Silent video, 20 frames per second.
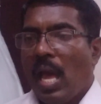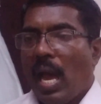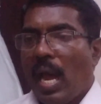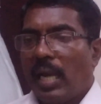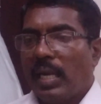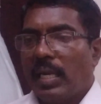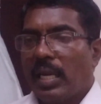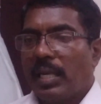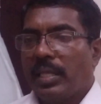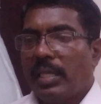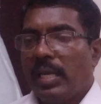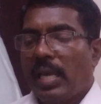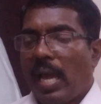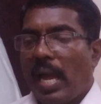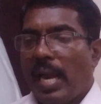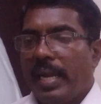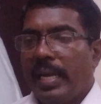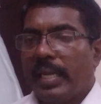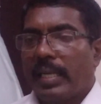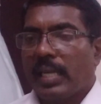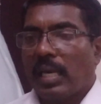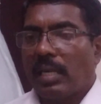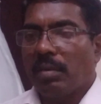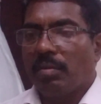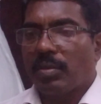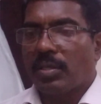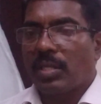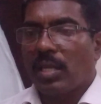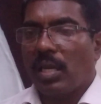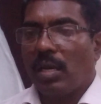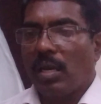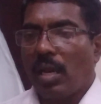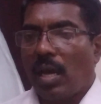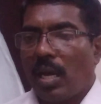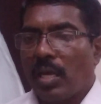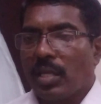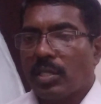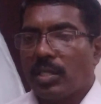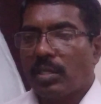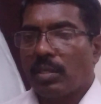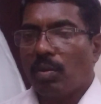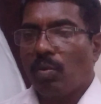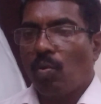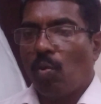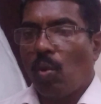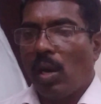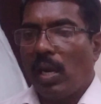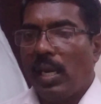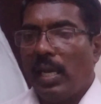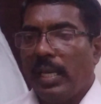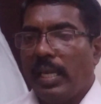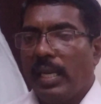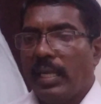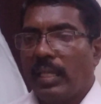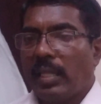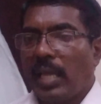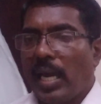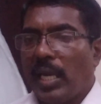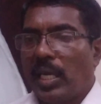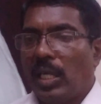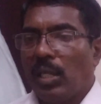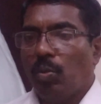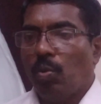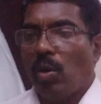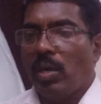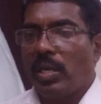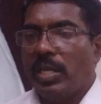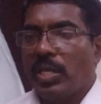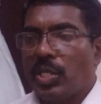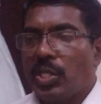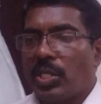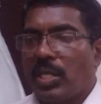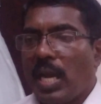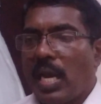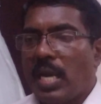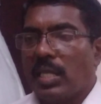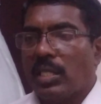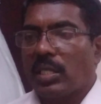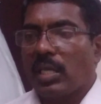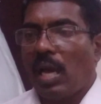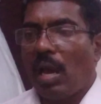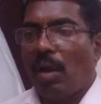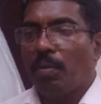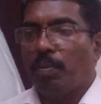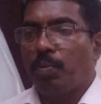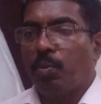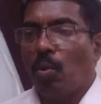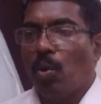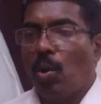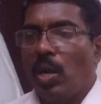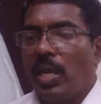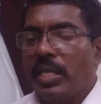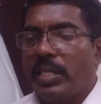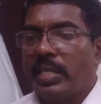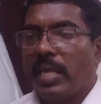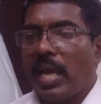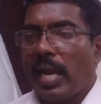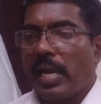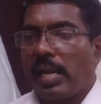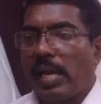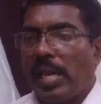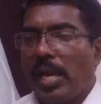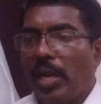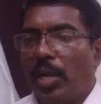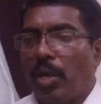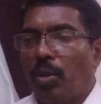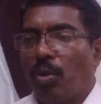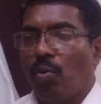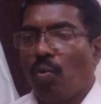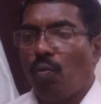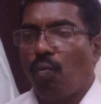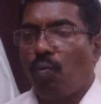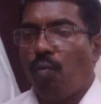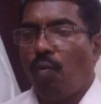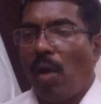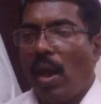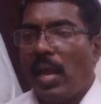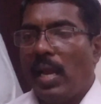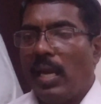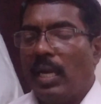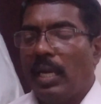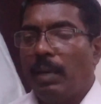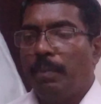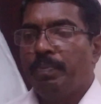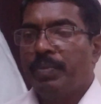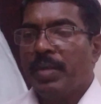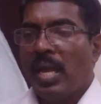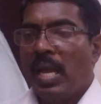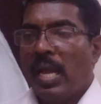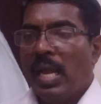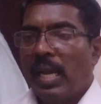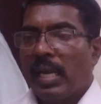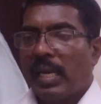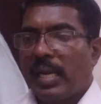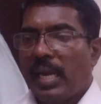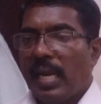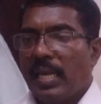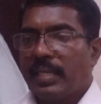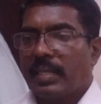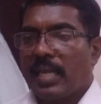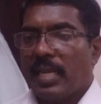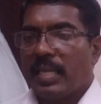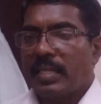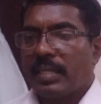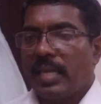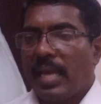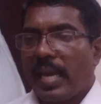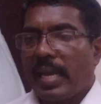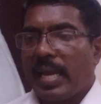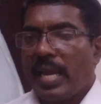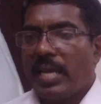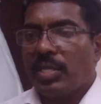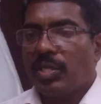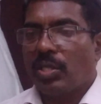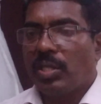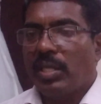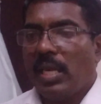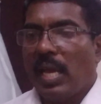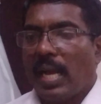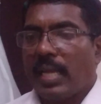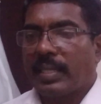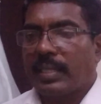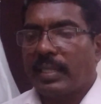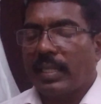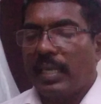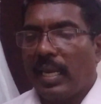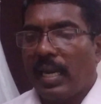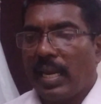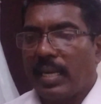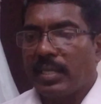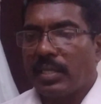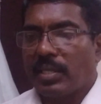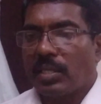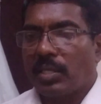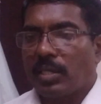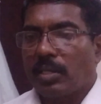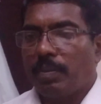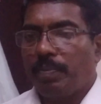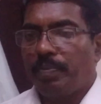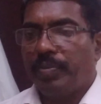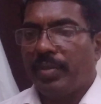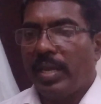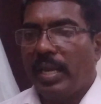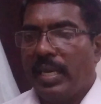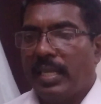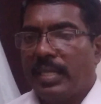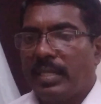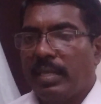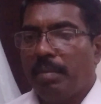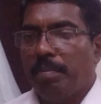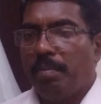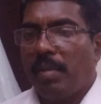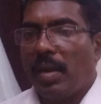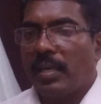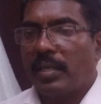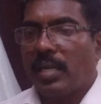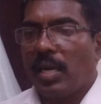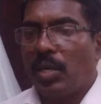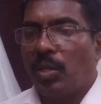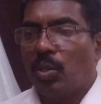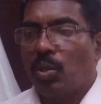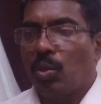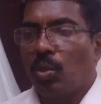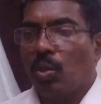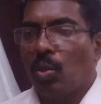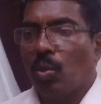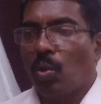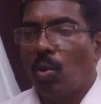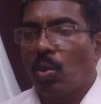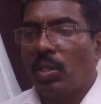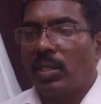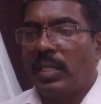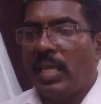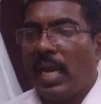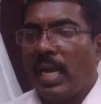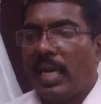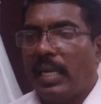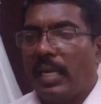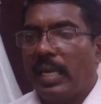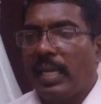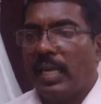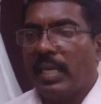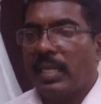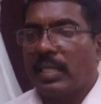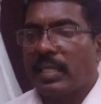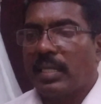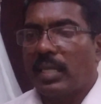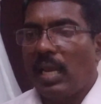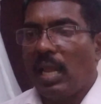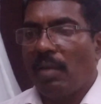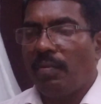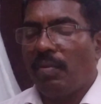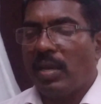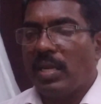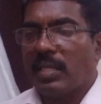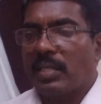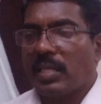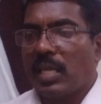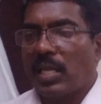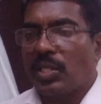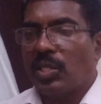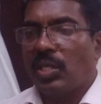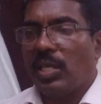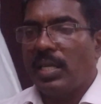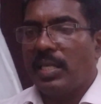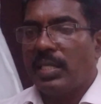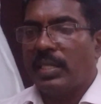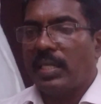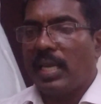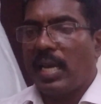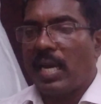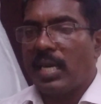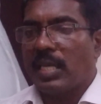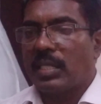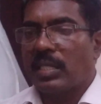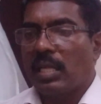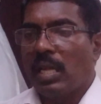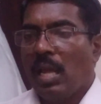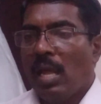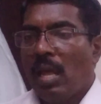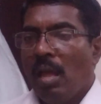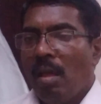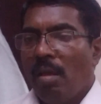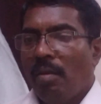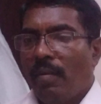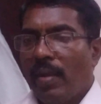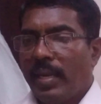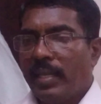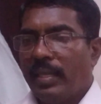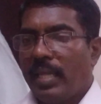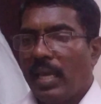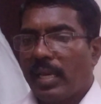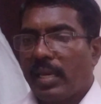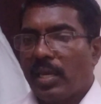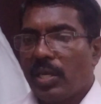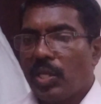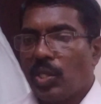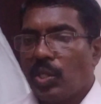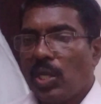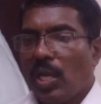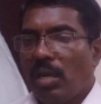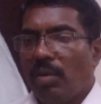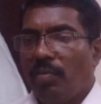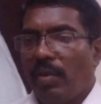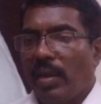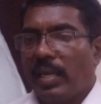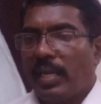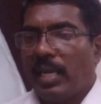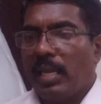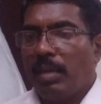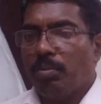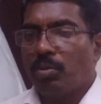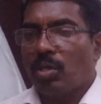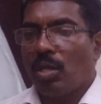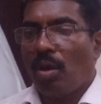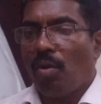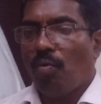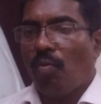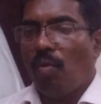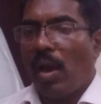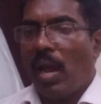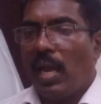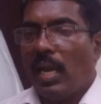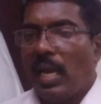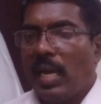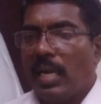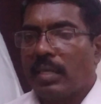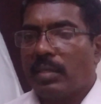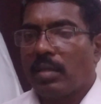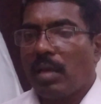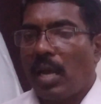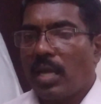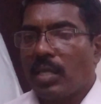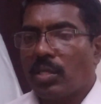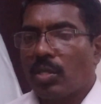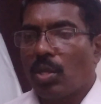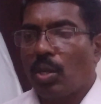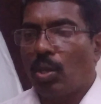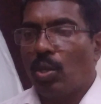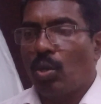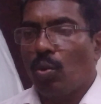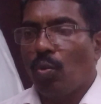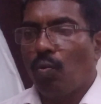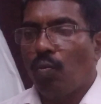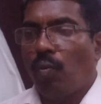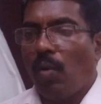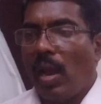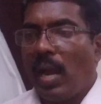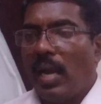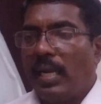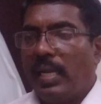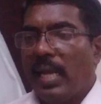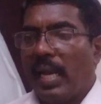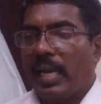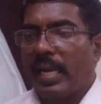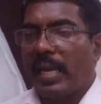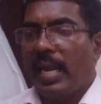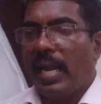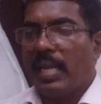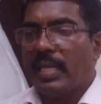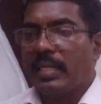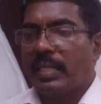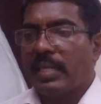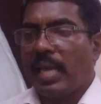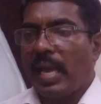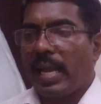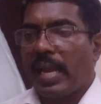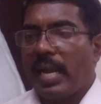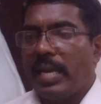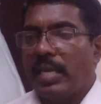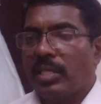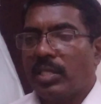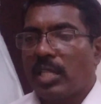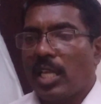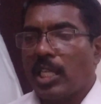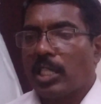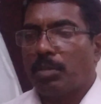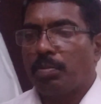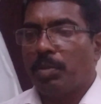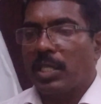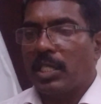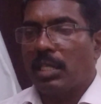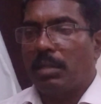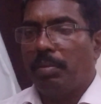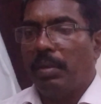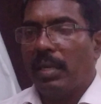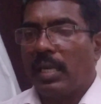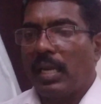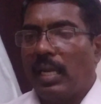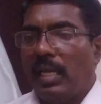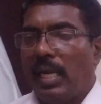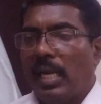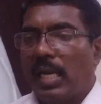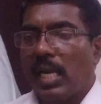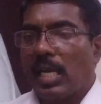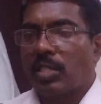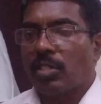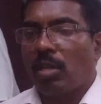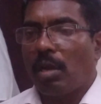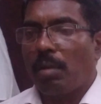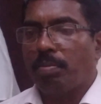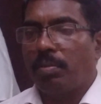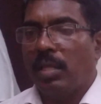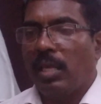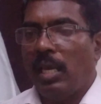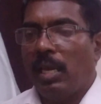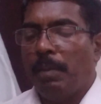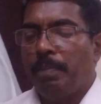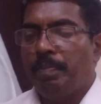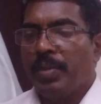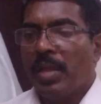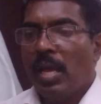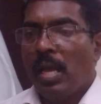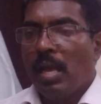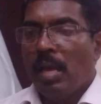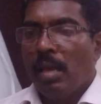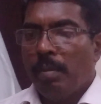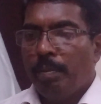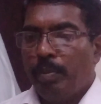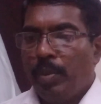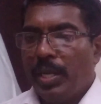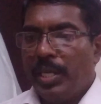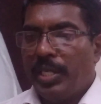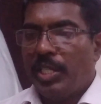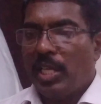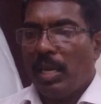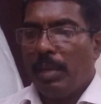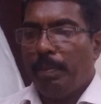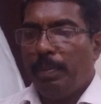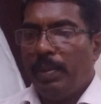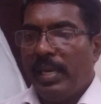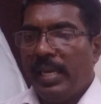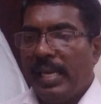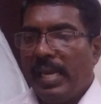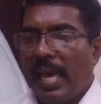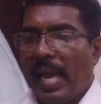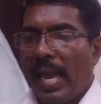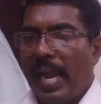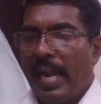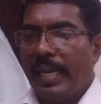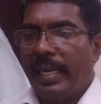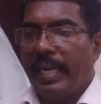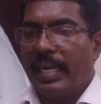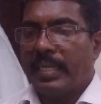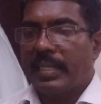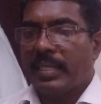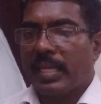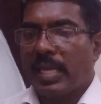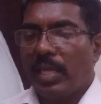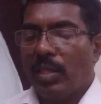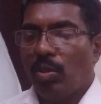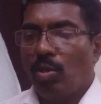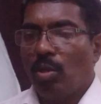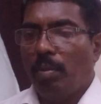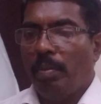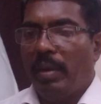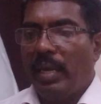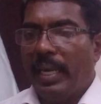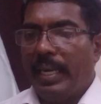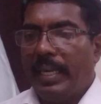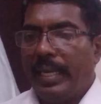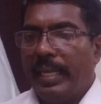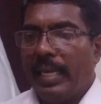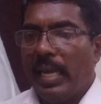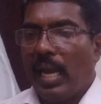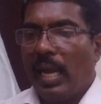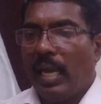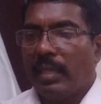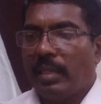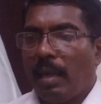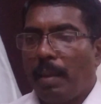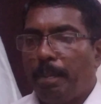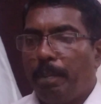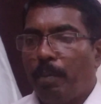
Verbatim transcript: under the anti-conversion laws. Only in 31 instances have police agreed to file cases against the assailants. It is important to note that in 11 such incidents, when the Christian victims of violence asked to file a case against the specific leaders of the BJP and its Hindu militia, the